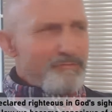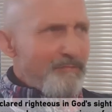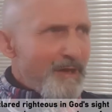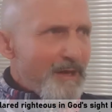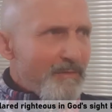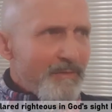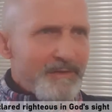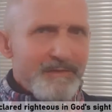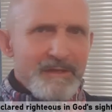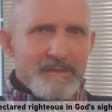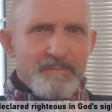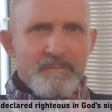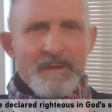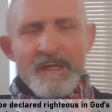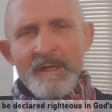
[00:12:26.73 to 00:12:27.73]
wrong with
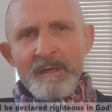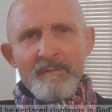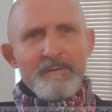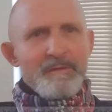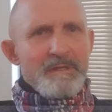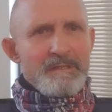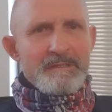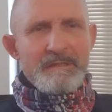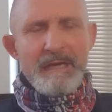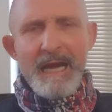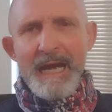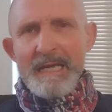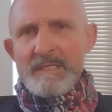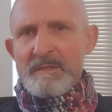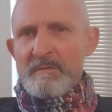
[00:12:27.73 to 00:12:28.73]
these with these
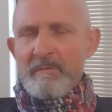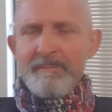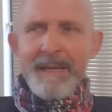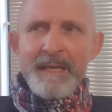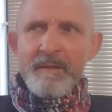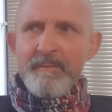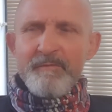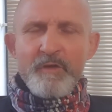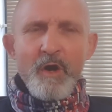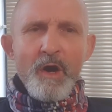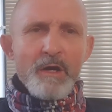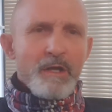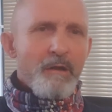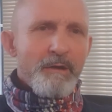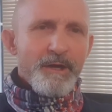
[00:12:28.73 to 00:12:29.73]
guys, men of
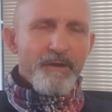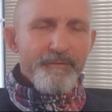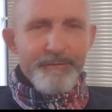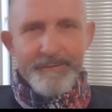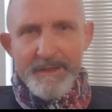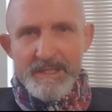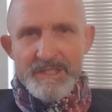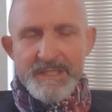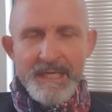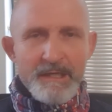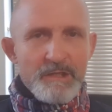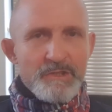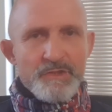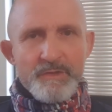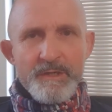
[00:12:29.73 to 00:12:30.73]
God going off with their
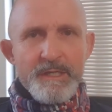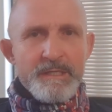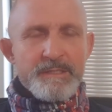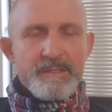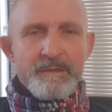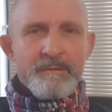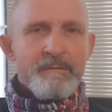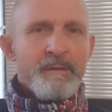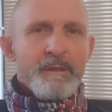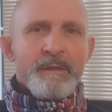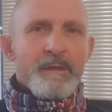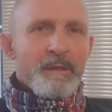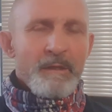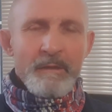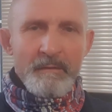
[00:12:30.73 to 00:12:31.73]
secretaries and
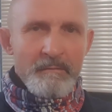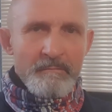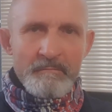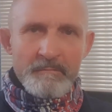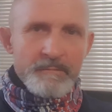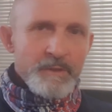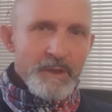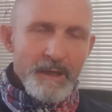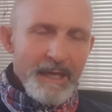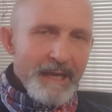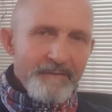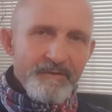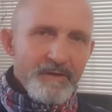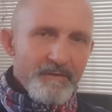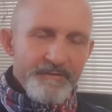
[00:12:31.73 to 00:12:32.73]
you know
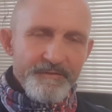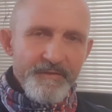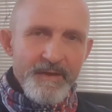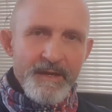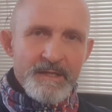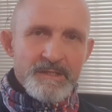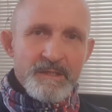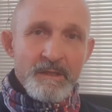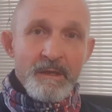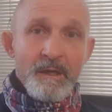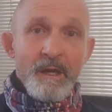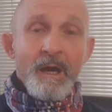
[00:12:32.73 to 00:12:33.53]
having affairs.